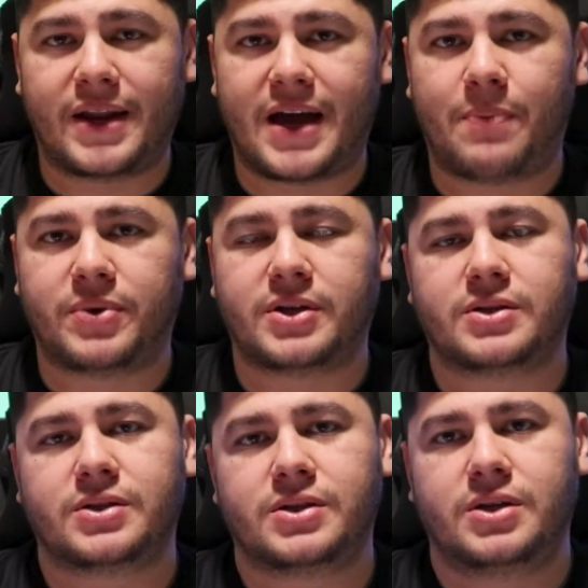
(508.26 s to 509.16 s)
it
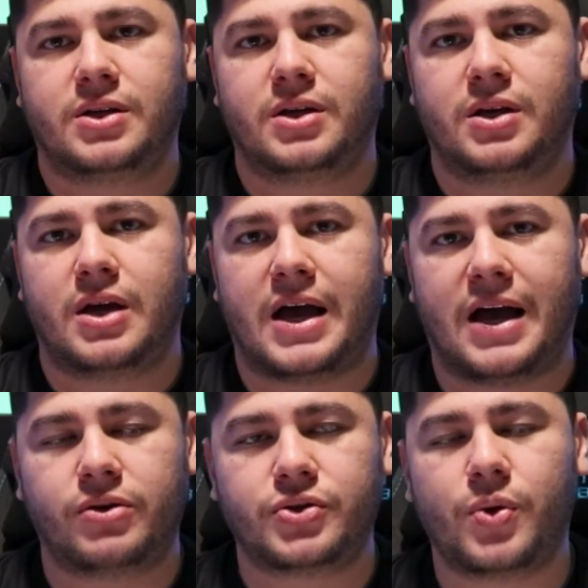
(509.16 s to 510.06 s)
happens,
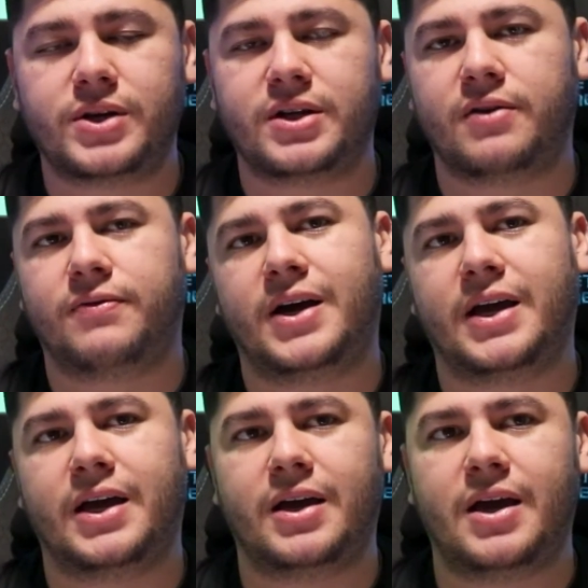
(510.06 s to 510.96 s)
how to identify
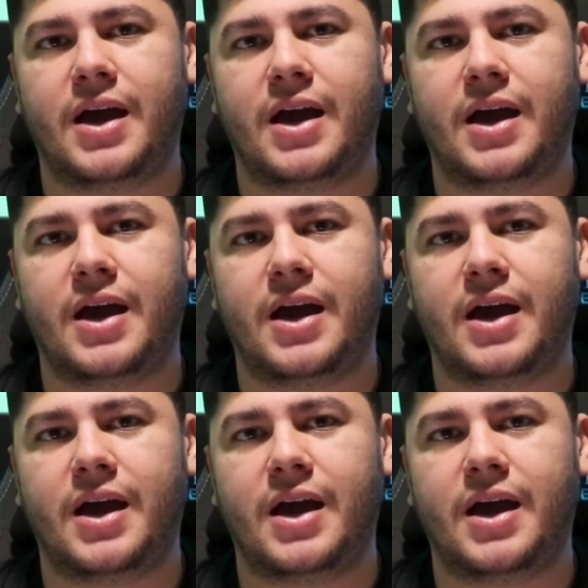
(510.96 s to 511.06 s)
it,